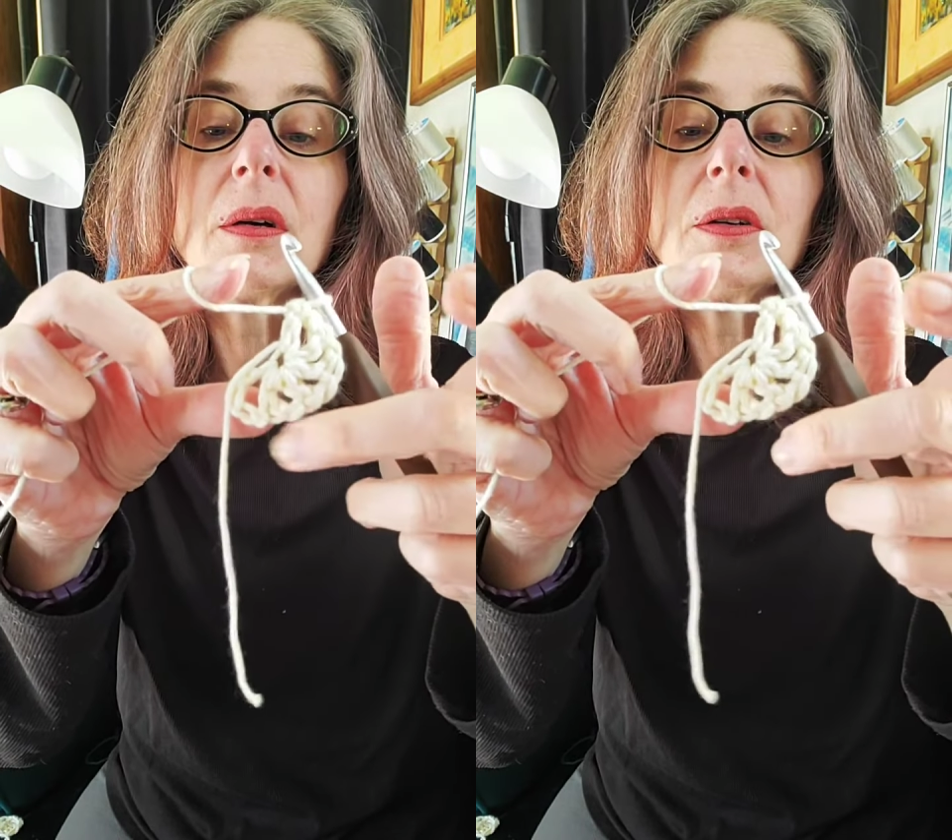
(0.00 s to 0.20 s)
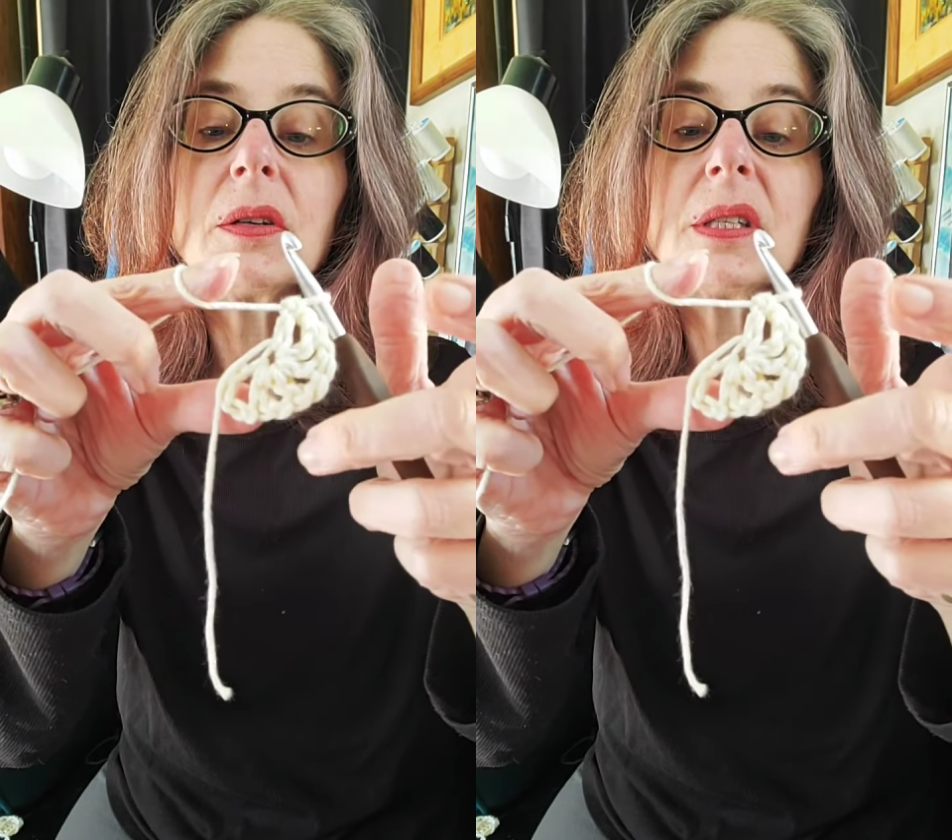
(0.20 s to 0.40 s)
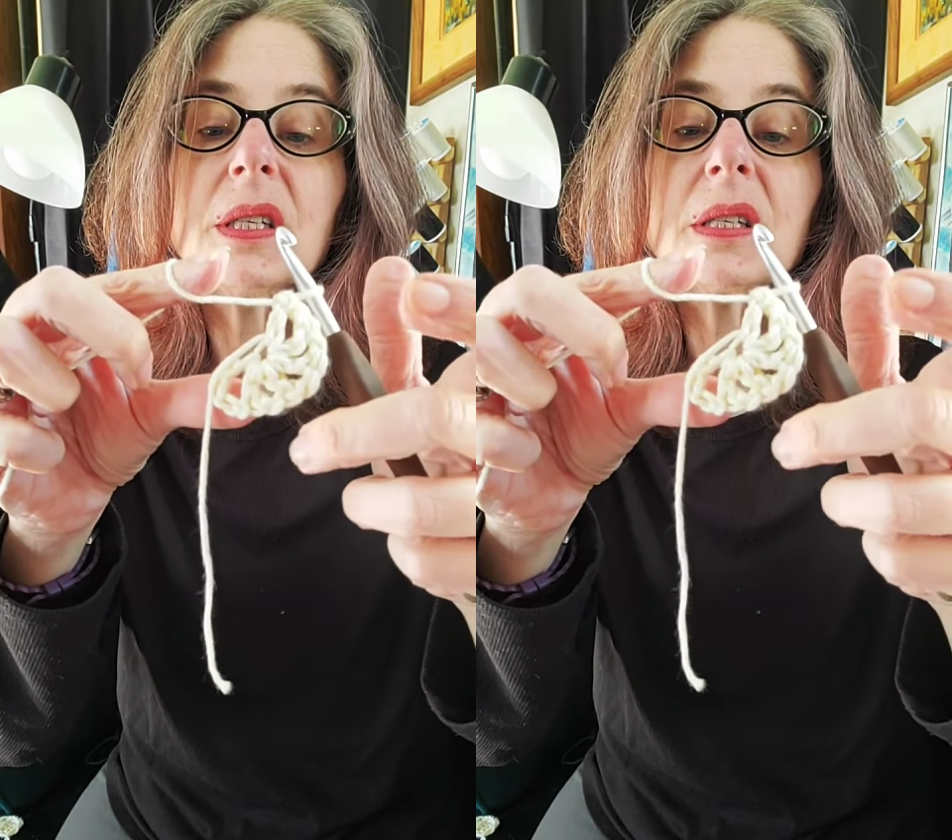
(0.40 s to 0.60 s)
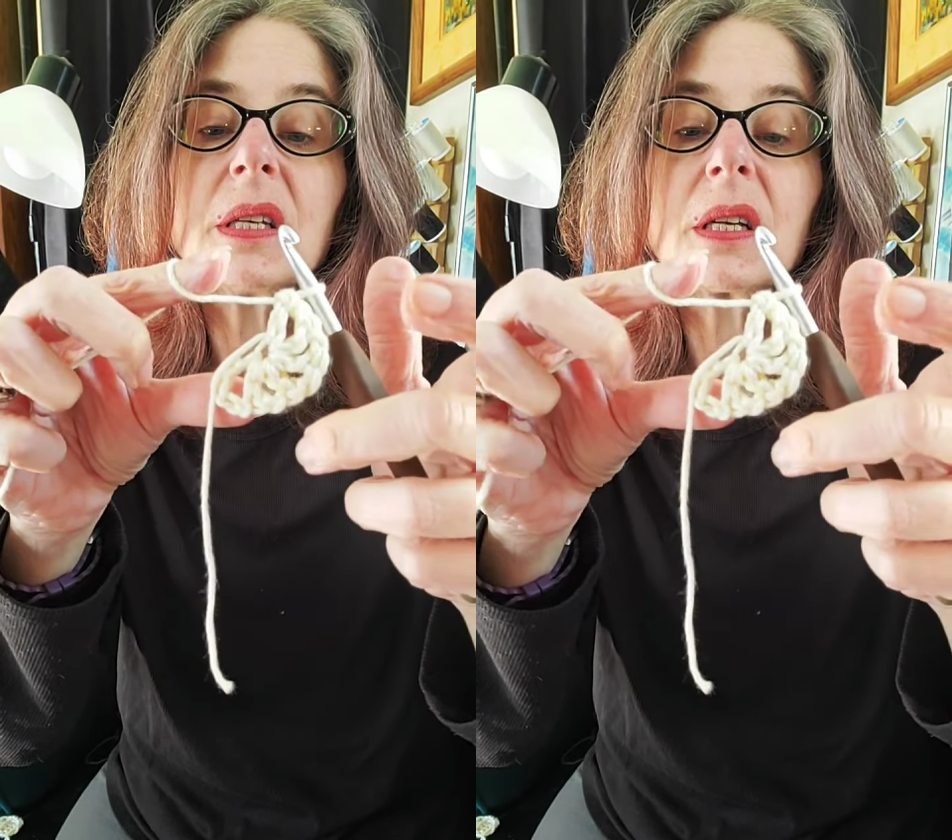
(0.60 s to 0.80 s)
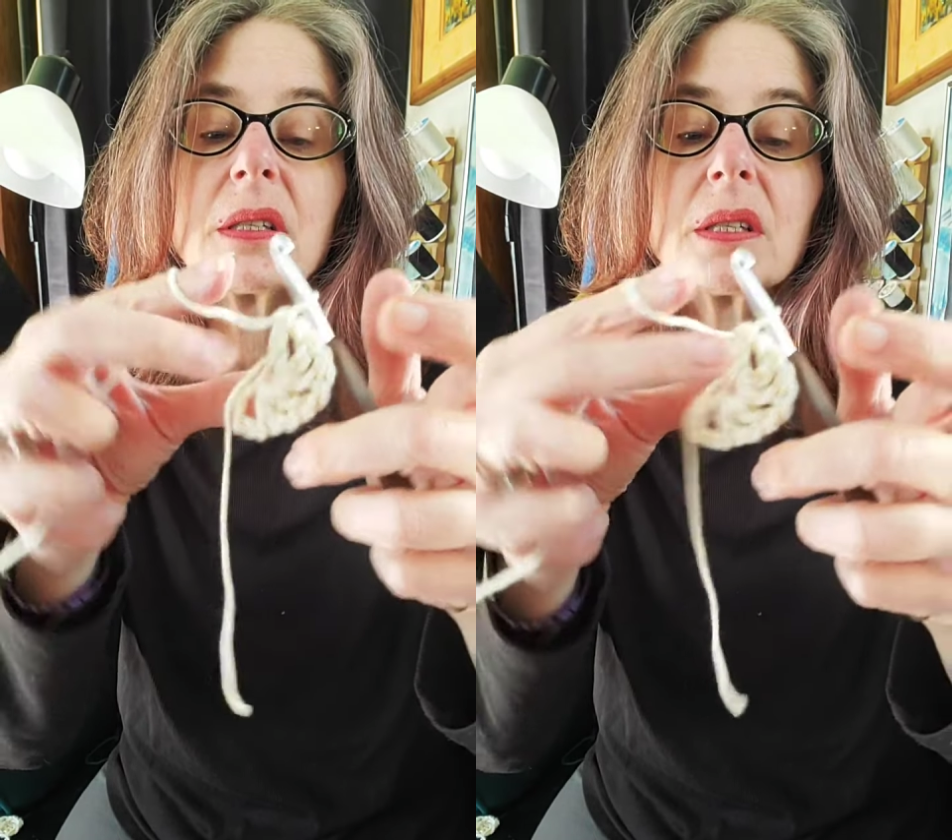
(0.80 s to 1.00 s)
You can see
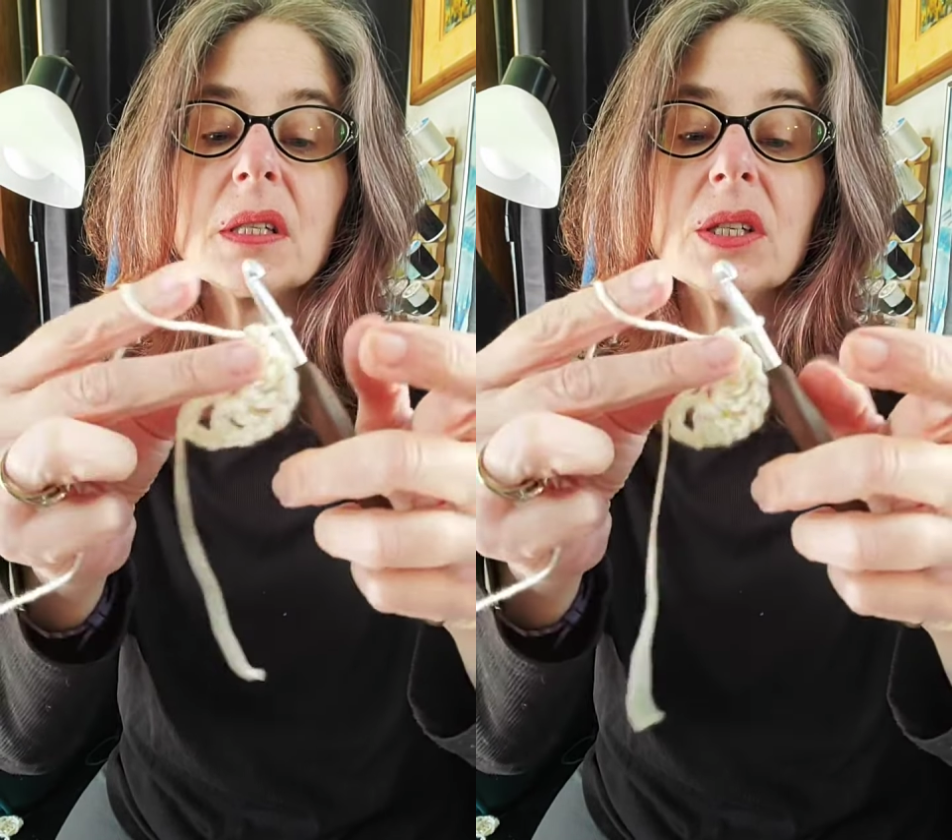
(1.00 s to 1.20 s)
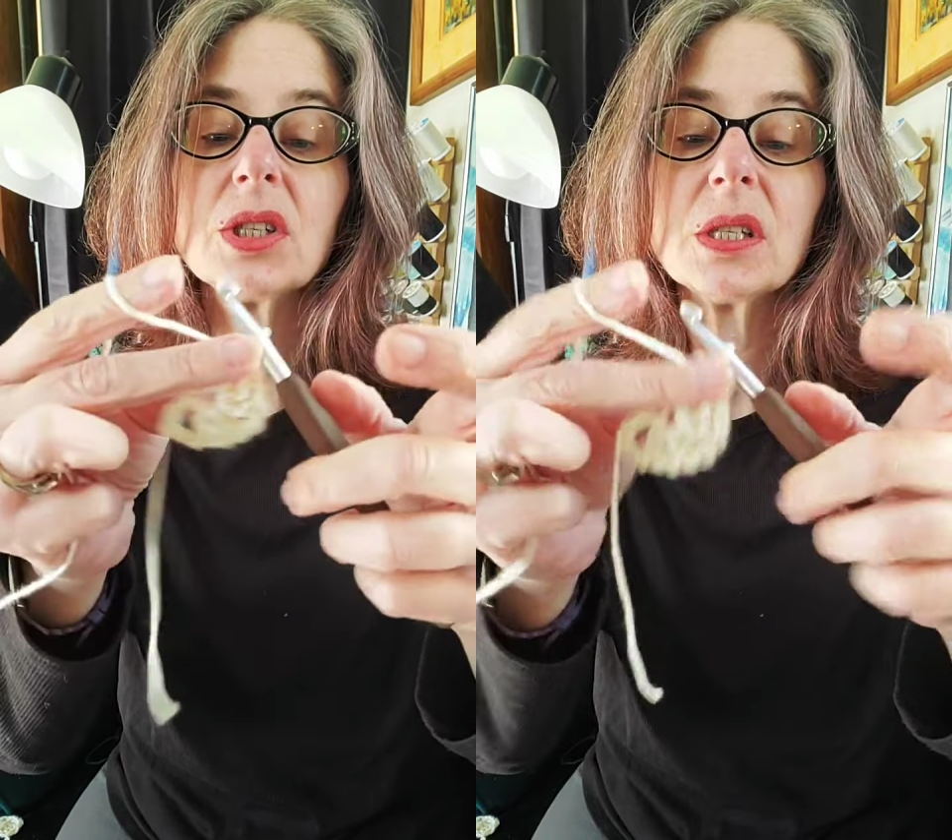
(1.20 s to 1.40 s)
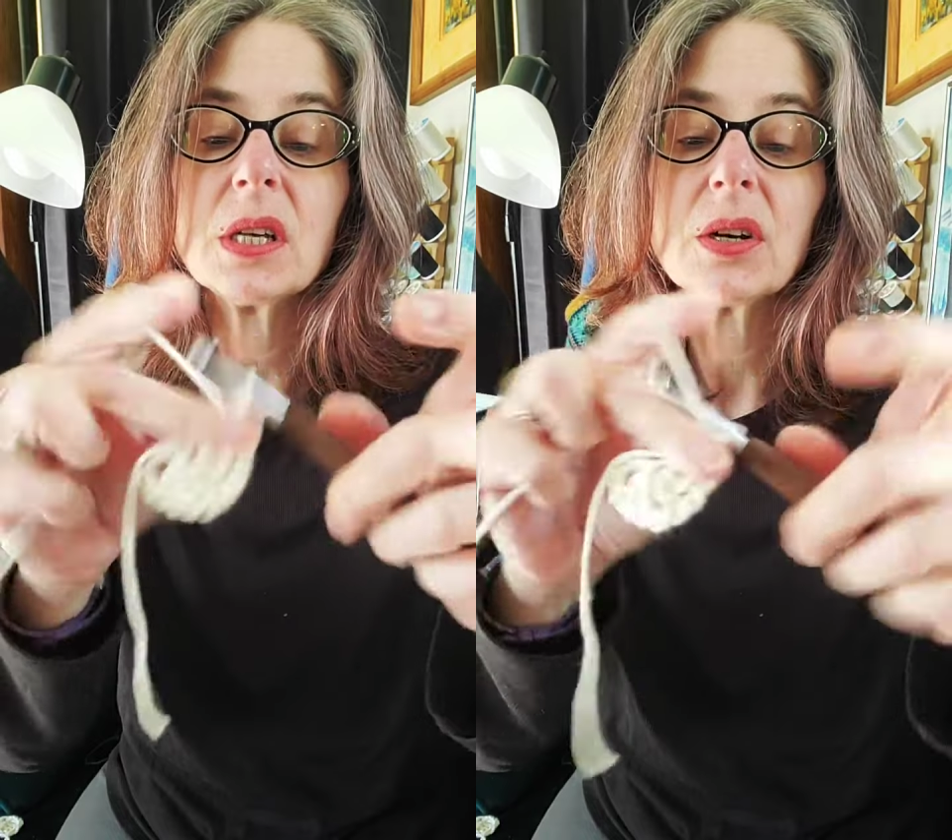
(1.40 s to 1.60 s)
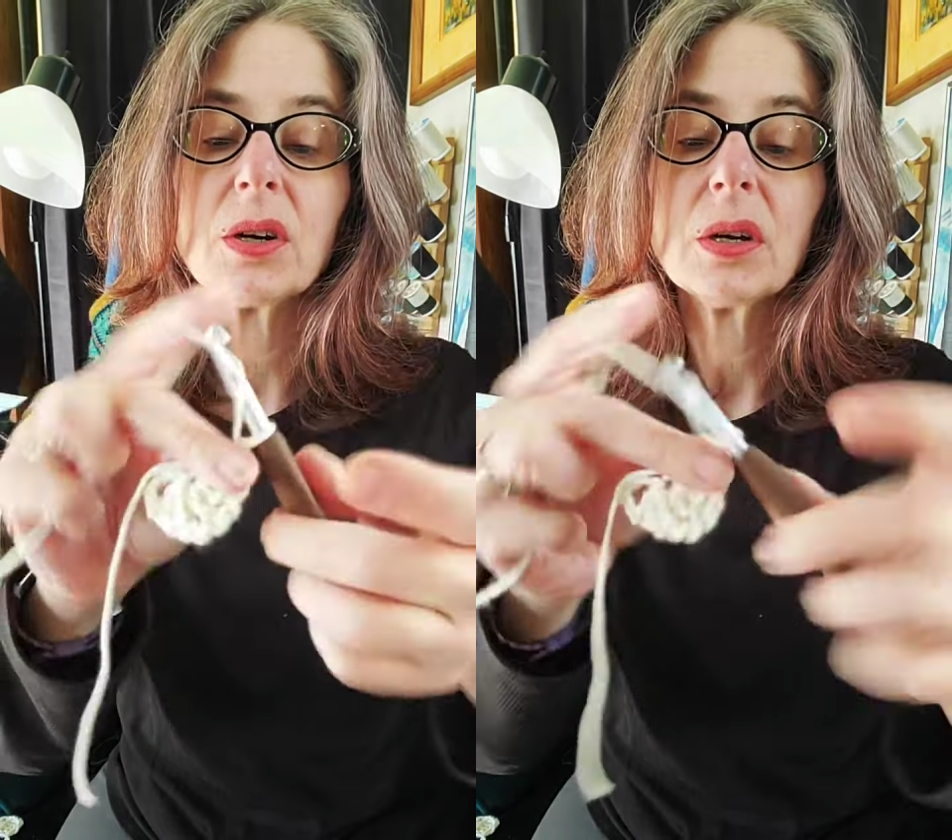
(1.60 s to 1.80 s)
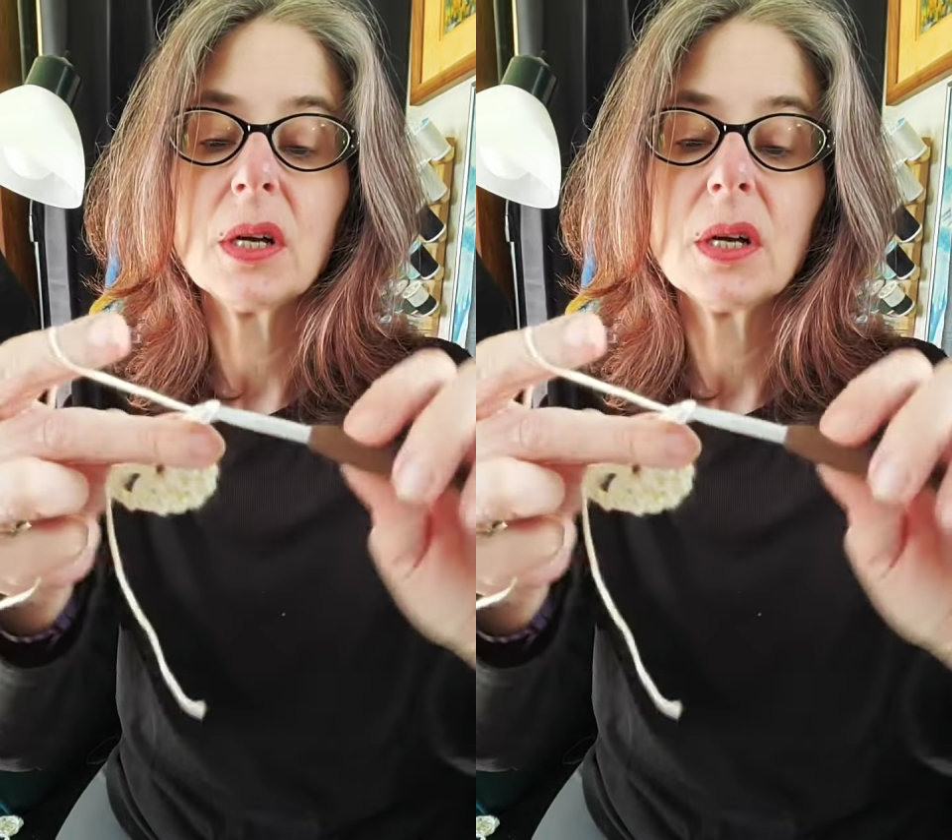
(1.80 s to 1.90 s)
6 stitches there.